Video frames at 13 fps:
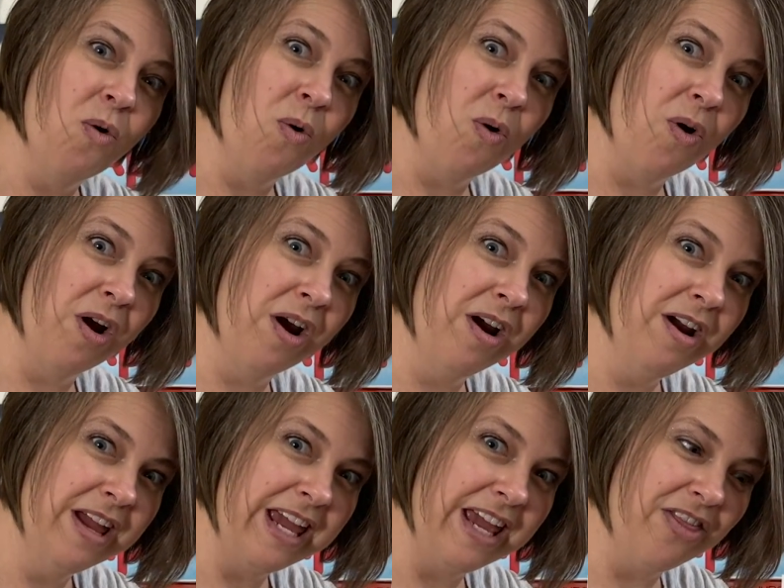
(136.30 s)

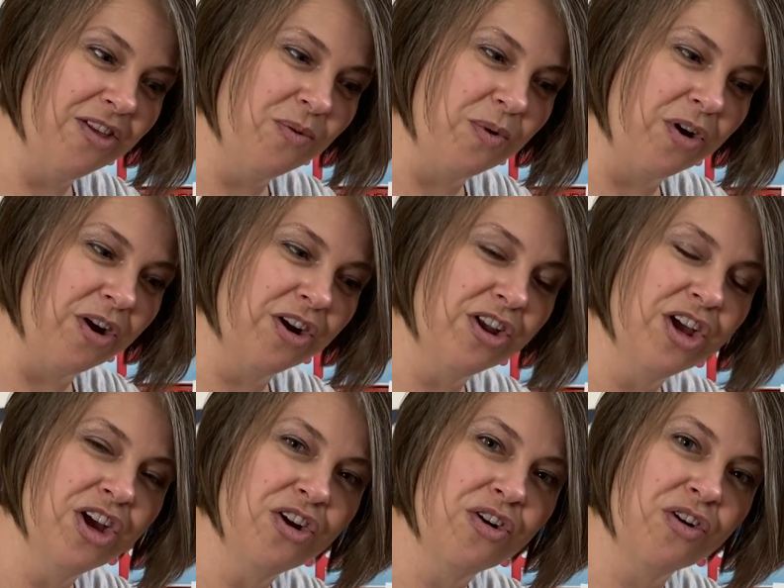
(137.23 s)
Or in the word
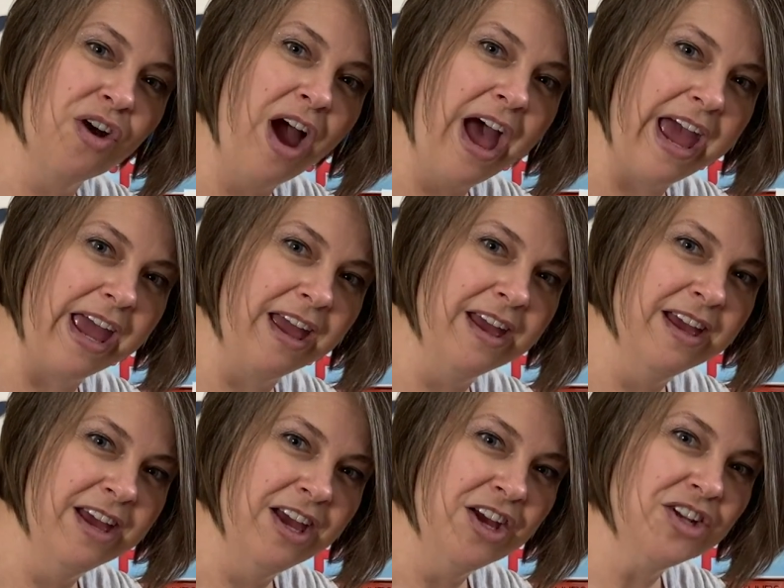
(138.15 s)
cry.
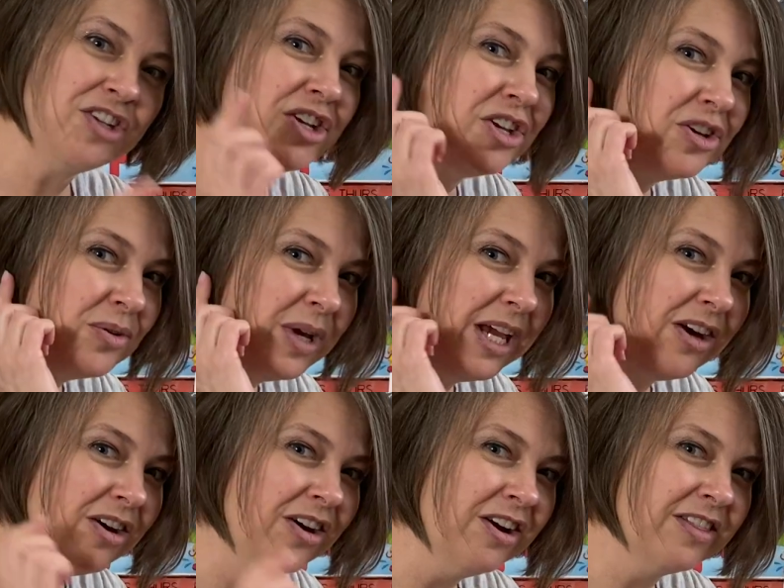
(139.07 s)
Do you
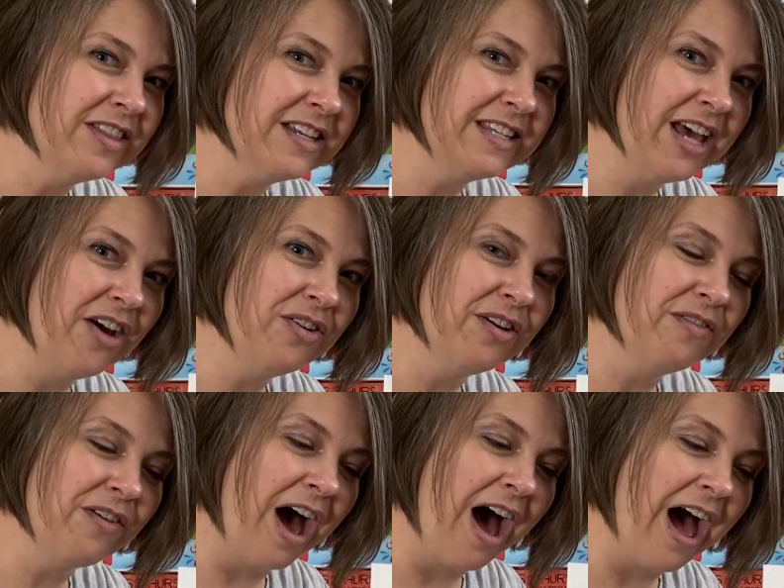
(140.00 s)
hear the sound
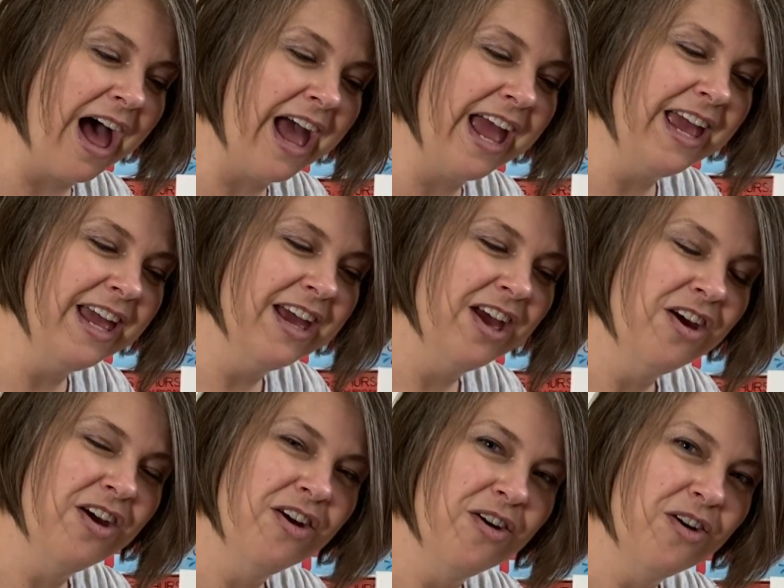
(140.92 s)
of I
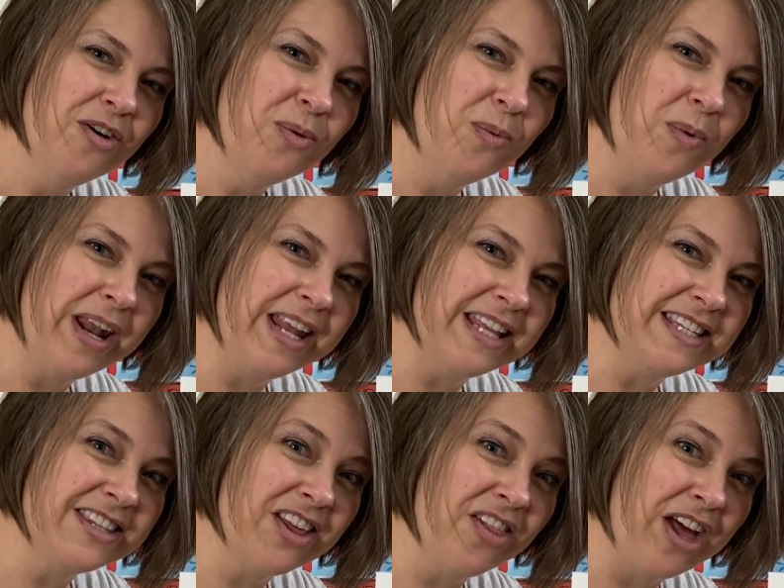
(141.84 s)
when
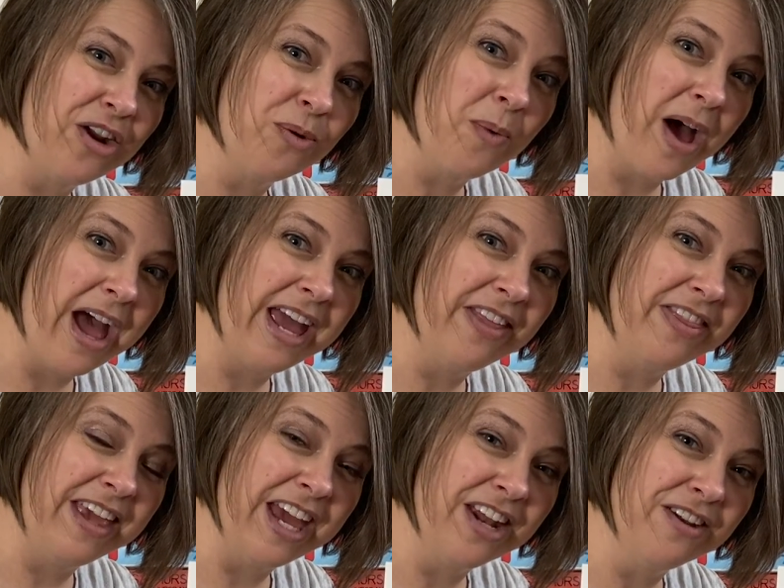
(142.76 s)
it's the letter Y
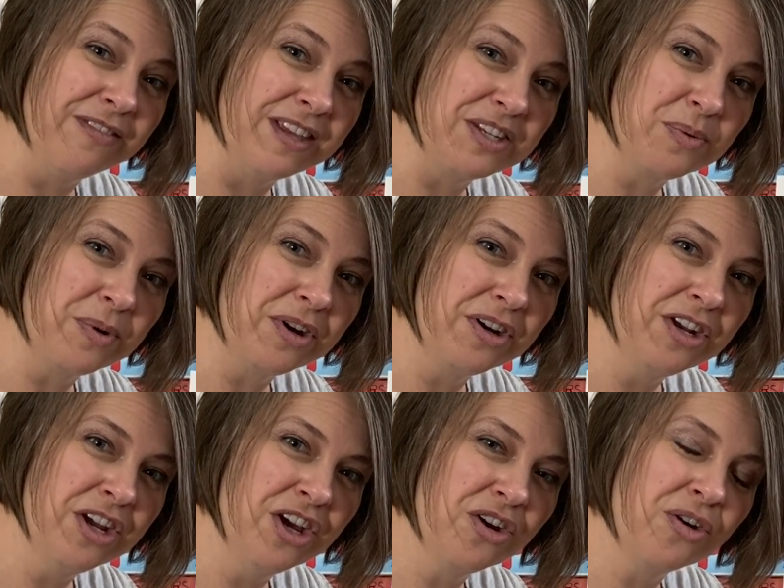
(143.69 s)
at the end of this
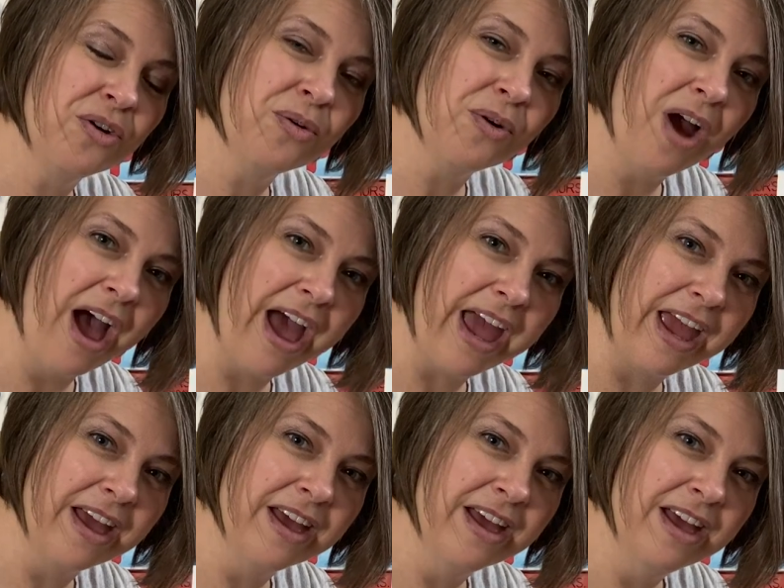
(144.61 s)
word?
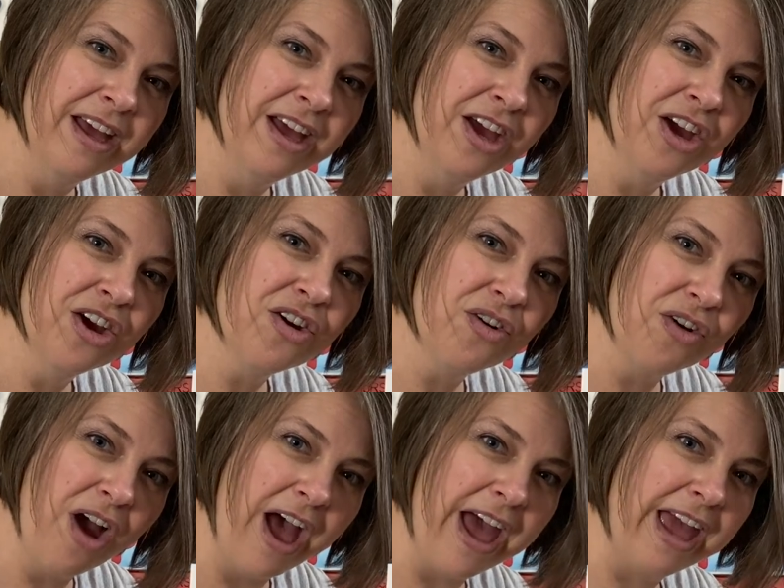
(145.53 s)
Cry.
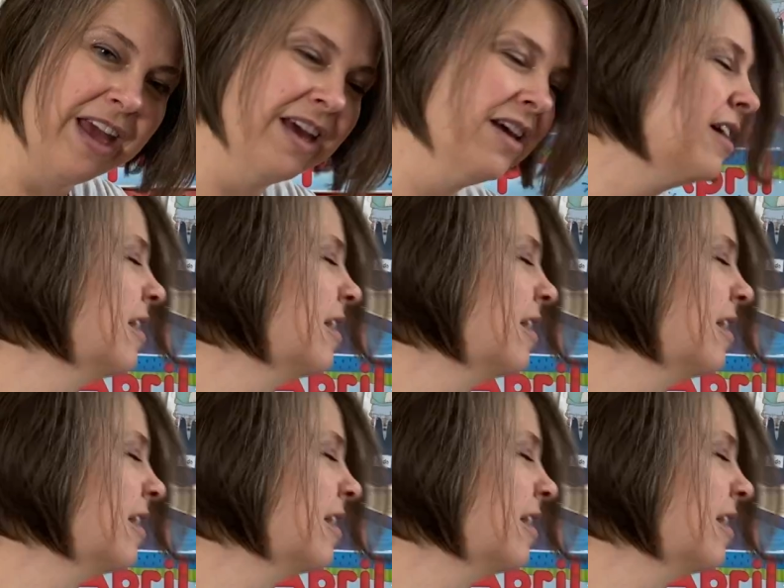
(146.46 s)
Cry.